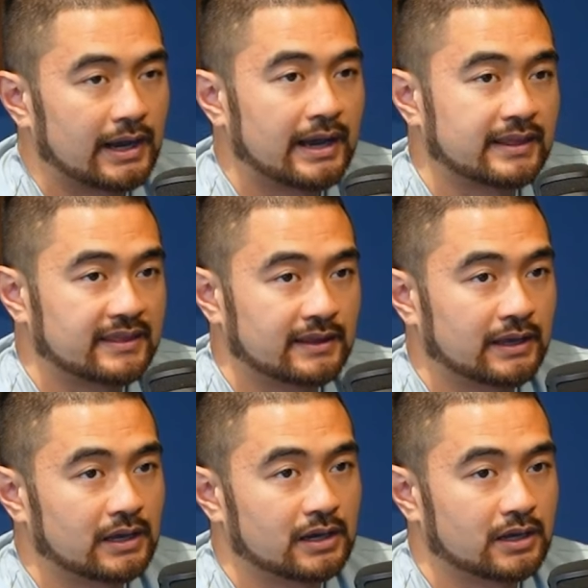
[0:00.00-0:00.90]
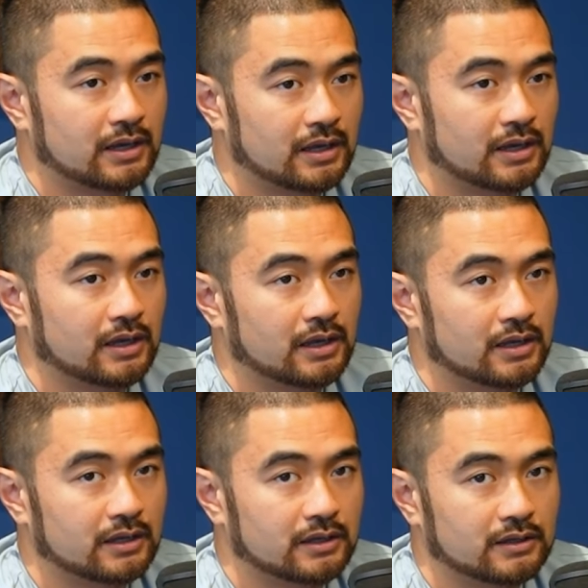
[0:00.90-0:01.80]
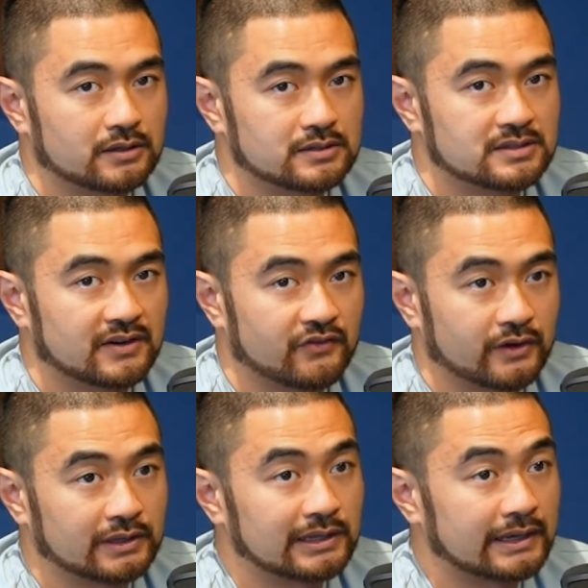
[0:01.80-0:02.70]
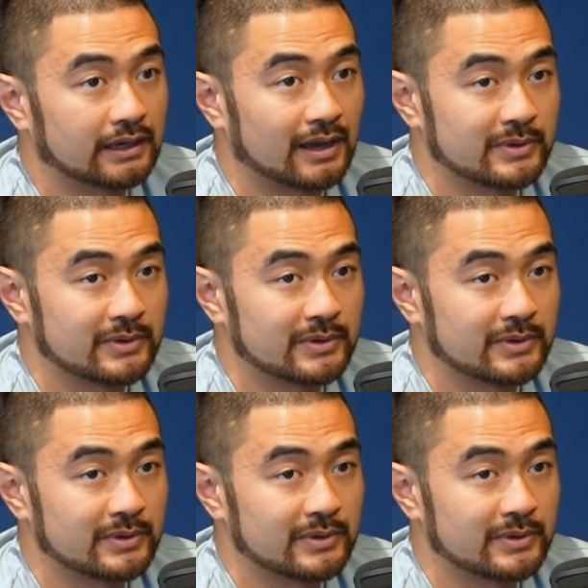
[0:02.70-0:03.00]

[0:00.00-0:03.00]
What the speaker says: I think differently.